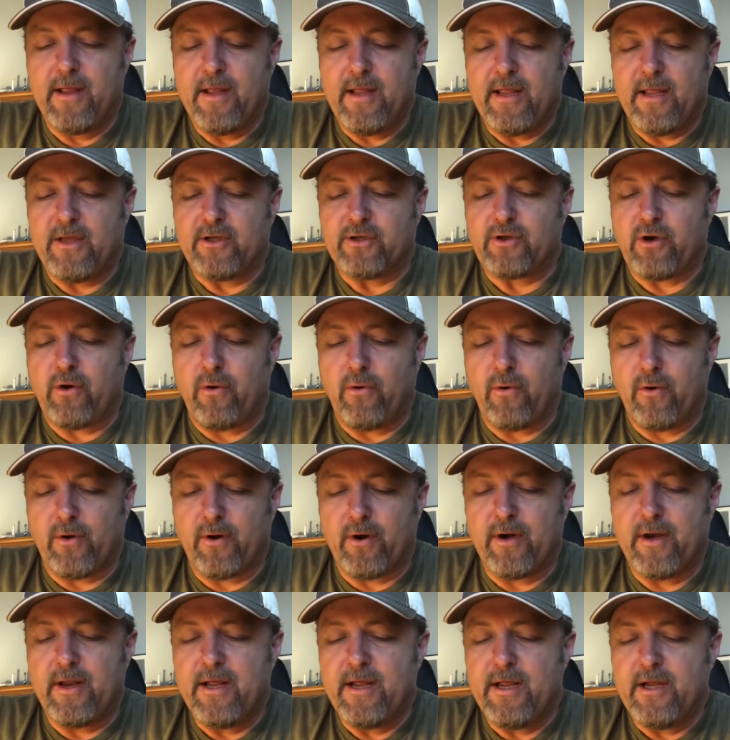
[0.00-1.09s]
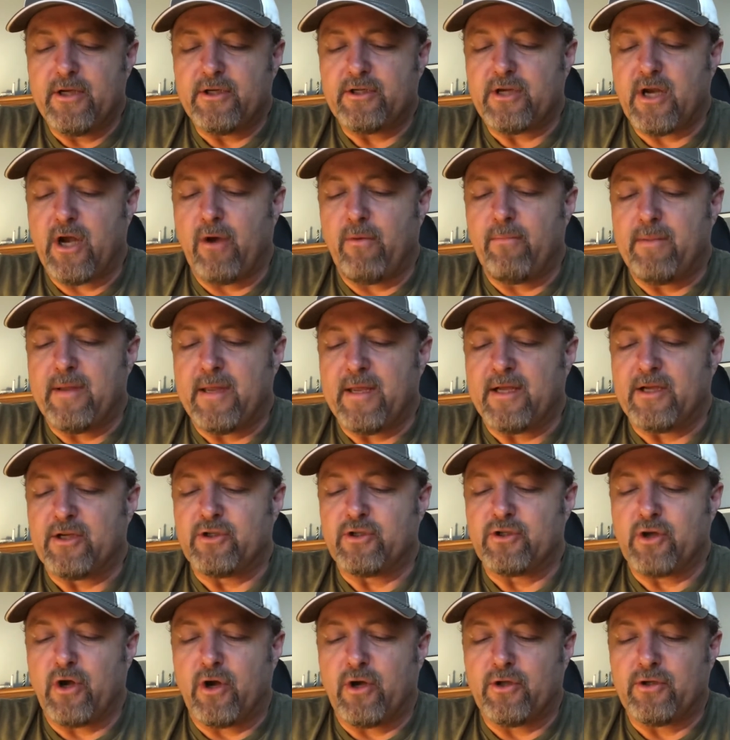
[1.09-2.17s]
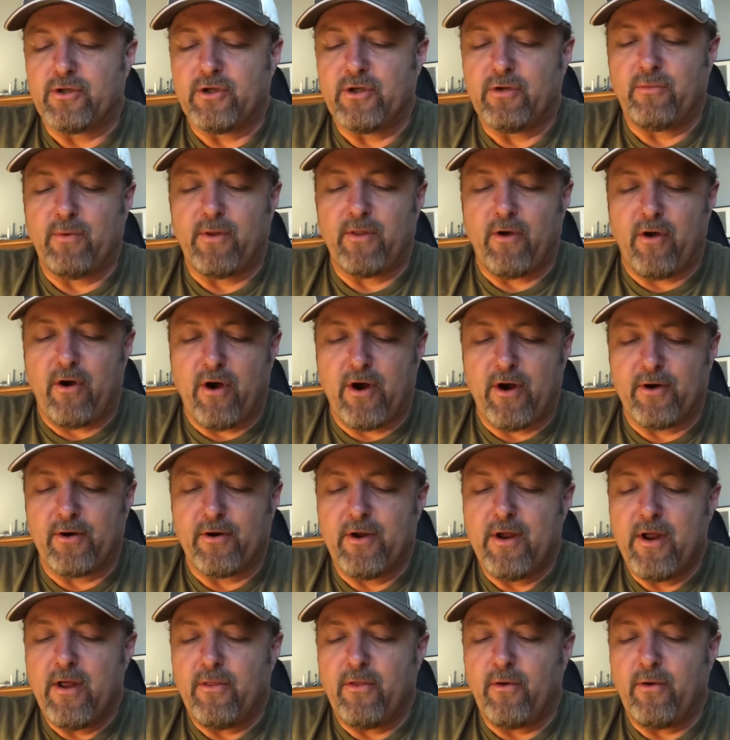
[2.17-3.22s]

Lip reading: His horn shall be exalted with honor.